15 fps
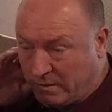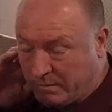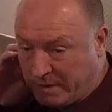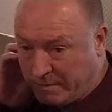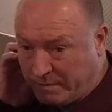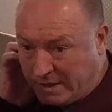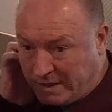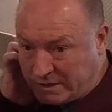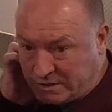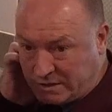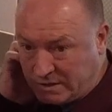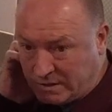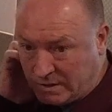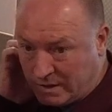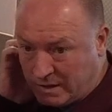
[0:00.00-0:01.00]
when people
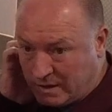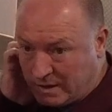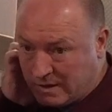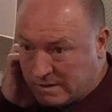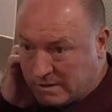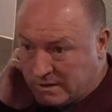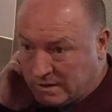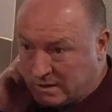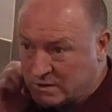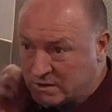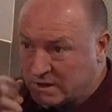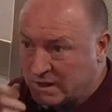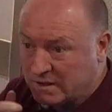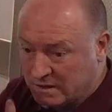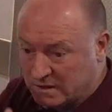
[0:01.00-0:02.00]
ask you, you can
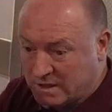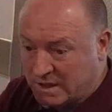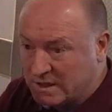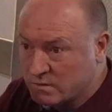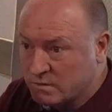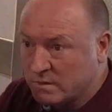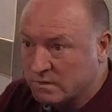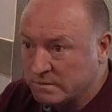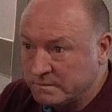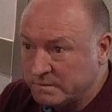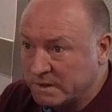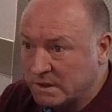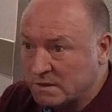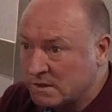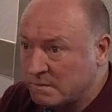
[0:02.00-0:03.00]
say this last one
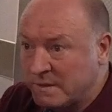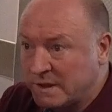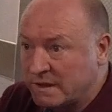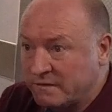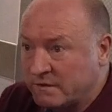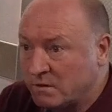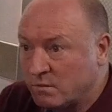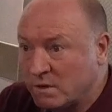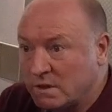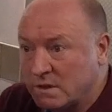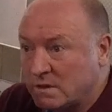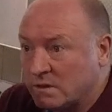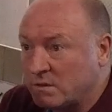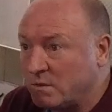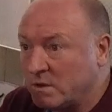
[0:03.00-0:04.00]
because I might never win
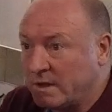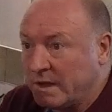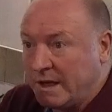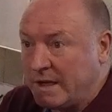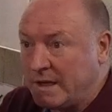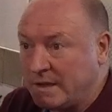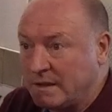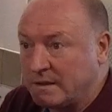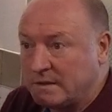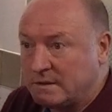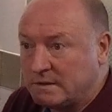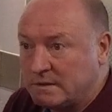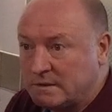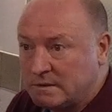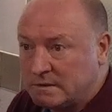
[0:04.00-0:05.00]
another one again.
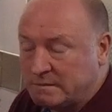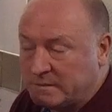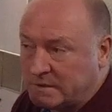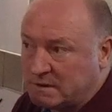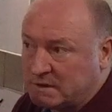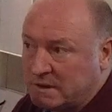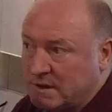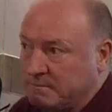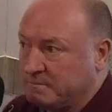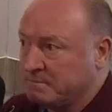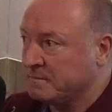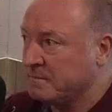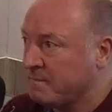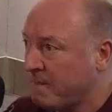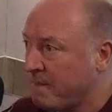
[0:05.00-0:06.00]
But um,
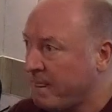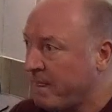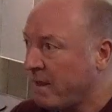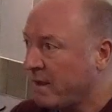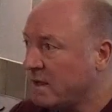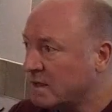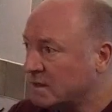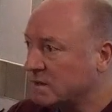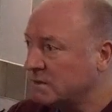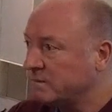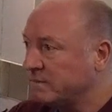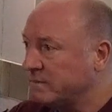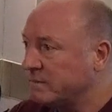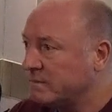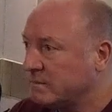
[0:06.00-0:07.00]
yeah, to,
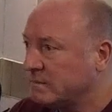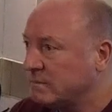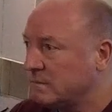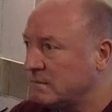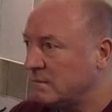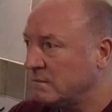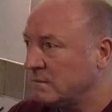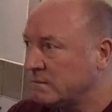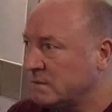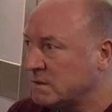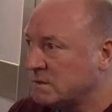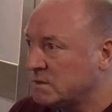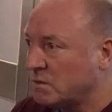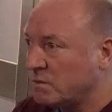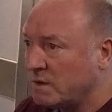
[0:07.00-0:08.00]

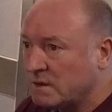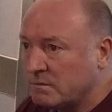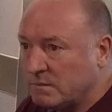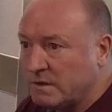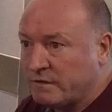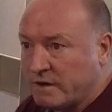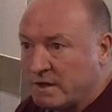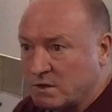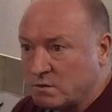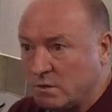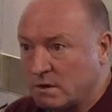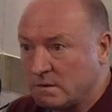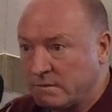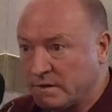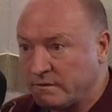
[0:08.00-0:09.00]
to, to win my first
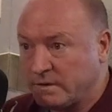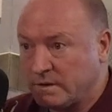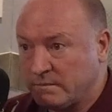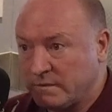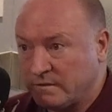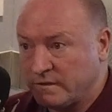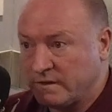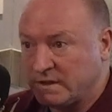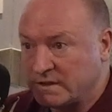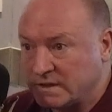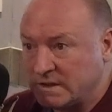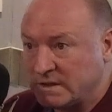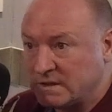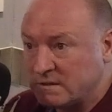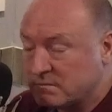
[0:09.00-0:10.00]
one in my in my first
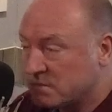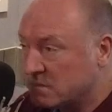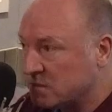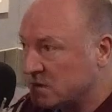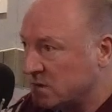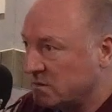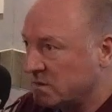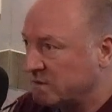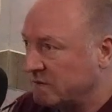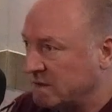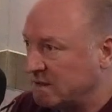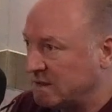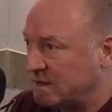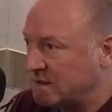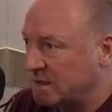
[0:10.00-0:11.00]
season was
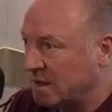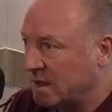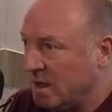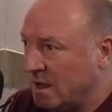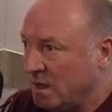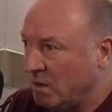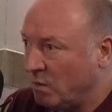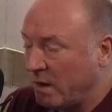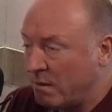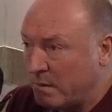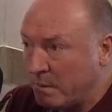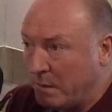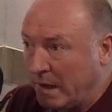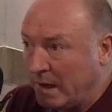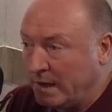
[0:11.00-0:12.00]
fantastic. The way
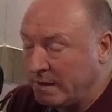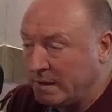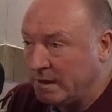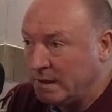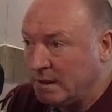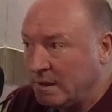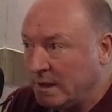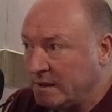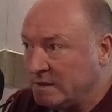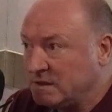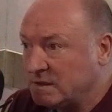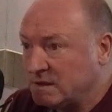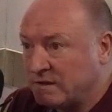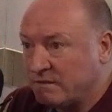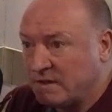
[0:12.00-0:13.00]
we played
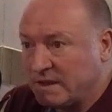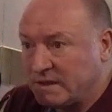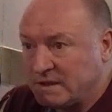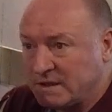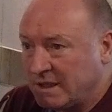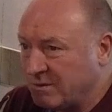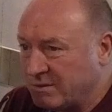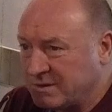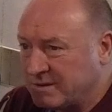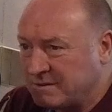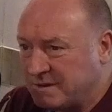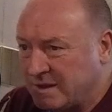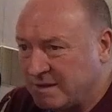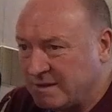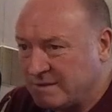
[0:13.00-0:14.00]
87, 88
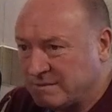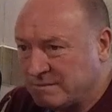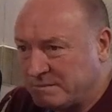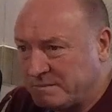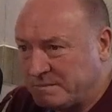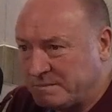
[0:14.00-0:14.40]
was like